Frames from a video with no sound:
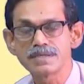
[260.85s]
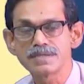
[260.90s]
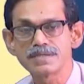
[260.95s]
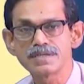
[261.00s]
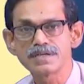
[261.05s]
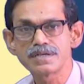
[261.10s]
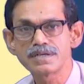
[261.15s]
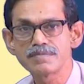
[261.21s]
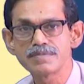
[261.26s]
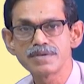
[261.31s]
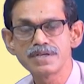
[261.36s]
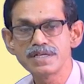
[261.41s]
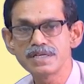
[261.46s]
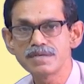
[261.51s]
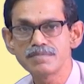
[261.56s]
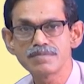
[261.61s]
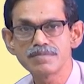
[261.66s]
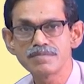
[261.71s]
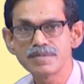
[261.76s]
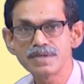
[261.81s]
There are
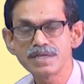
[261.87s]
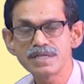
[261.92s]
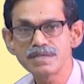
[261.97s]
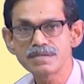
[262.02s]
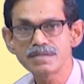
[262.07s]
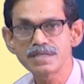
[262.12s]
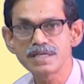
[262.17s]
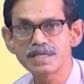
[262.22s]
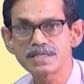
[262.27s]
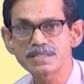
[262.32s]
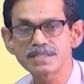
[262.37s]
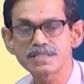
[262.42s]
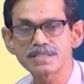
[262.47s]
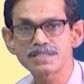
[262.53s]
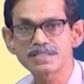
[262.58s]
many things